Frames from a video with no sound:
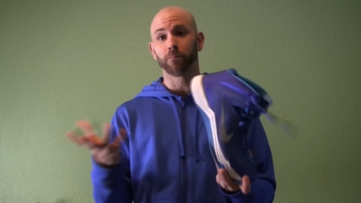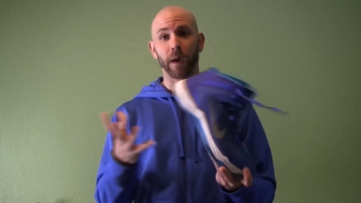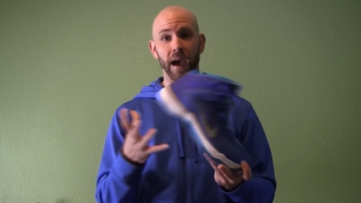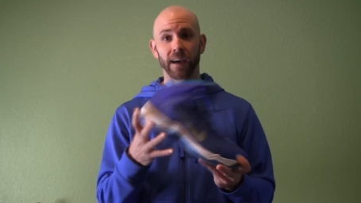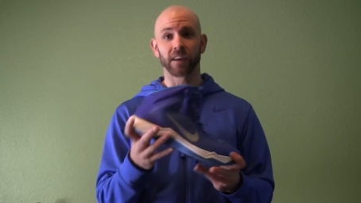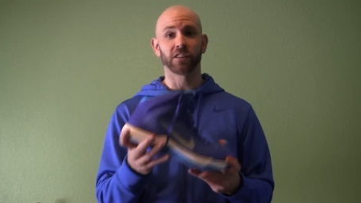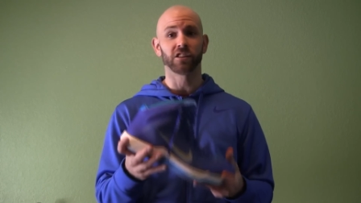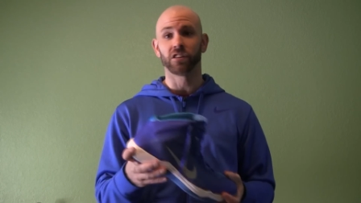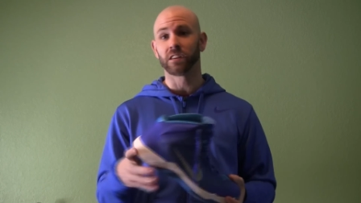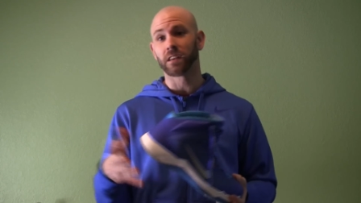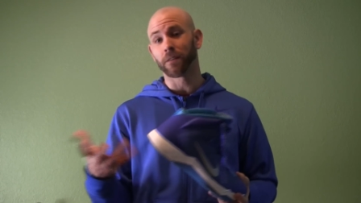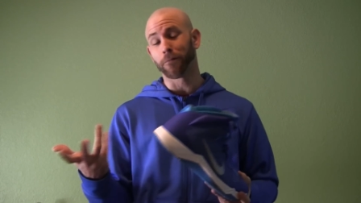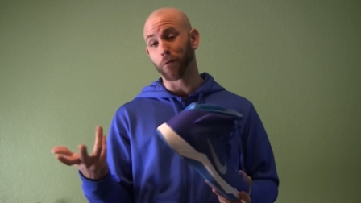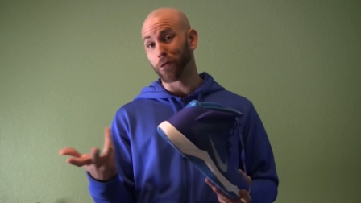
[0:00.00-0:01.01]
package and you
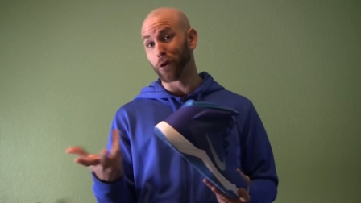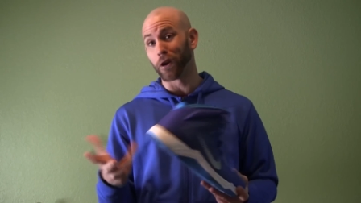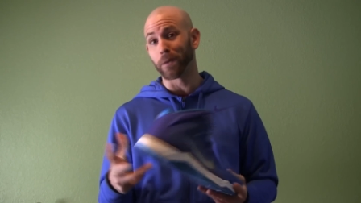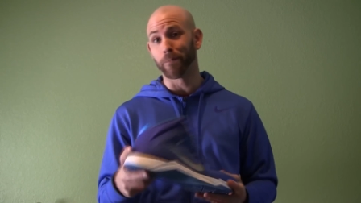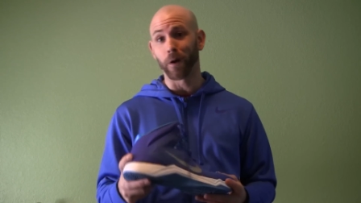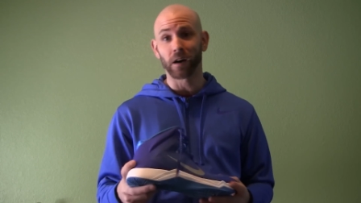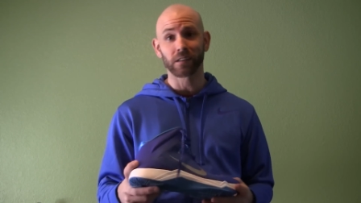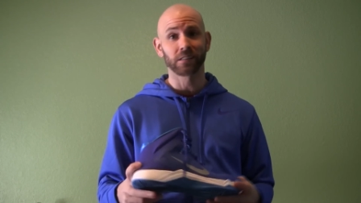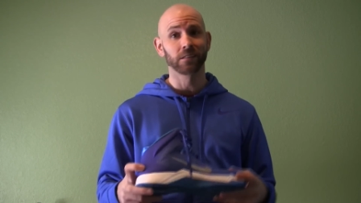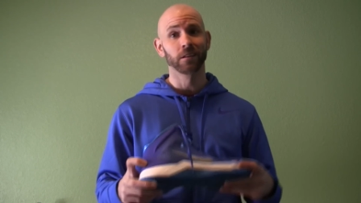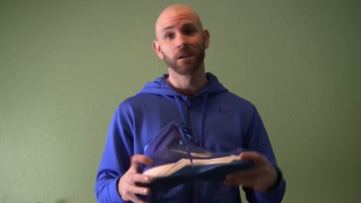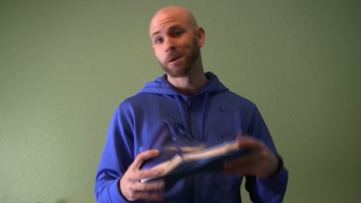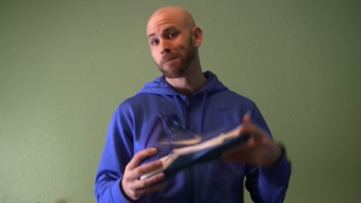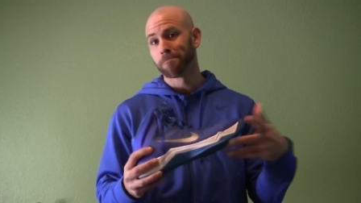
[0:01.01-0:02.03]
can get it for 30 bucks.